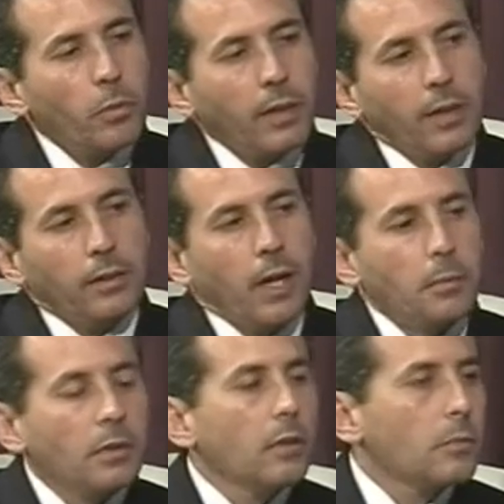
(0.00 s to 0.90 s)
at that
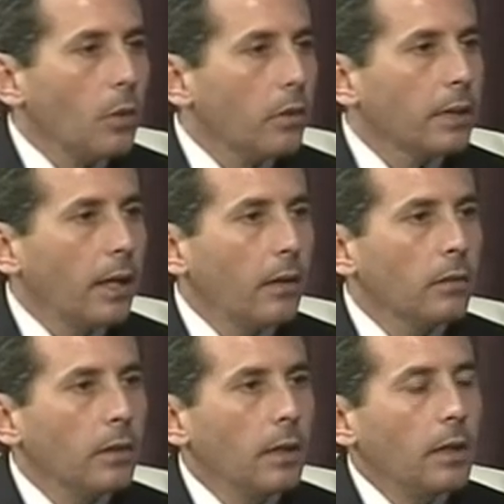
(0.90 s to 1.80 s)
time still a small
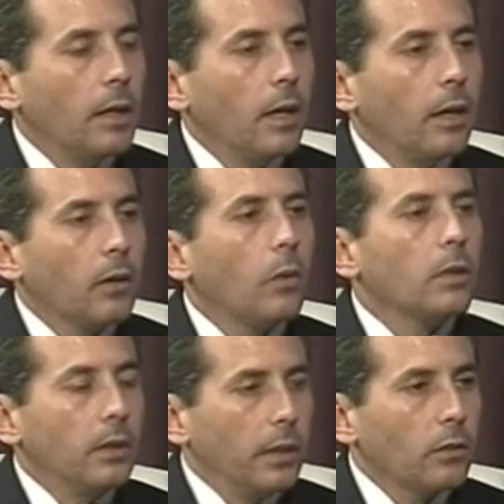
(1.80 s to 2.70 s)
town, going
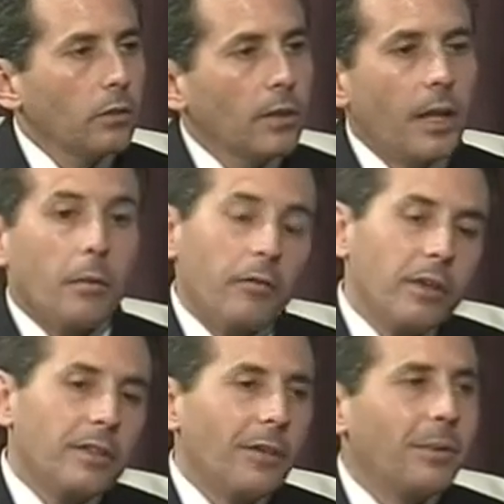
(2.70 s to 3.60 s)
to Nichols. A lot of my
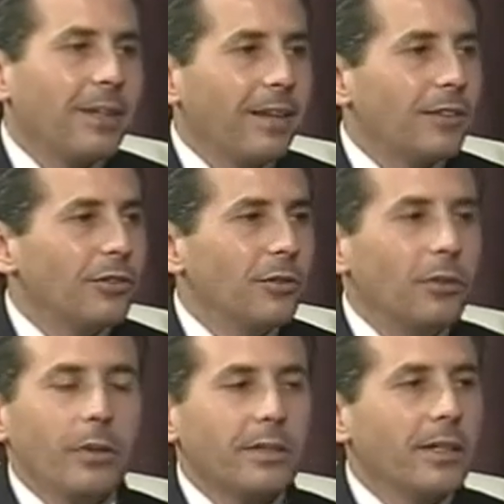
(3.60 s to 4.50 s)
friends I know went to LSU
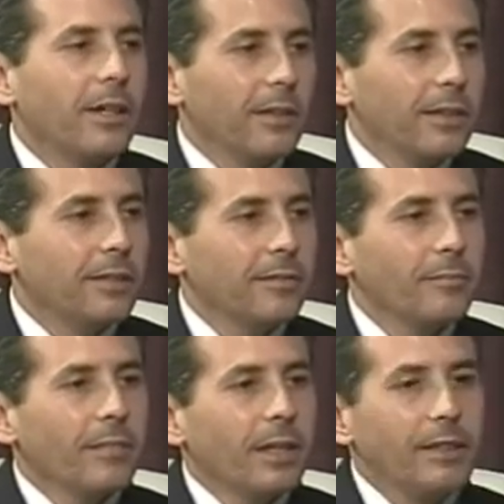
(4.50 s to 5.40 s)
and USL and
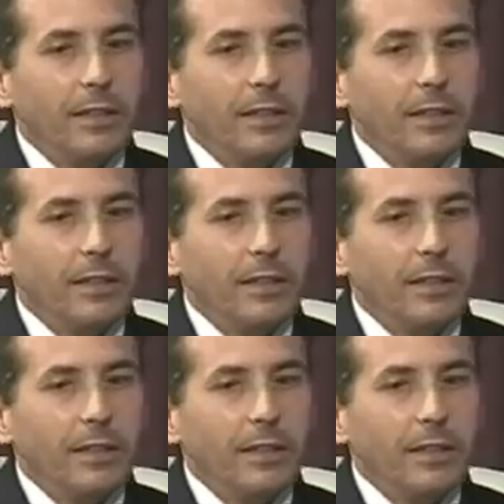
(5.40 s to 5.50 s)
didn't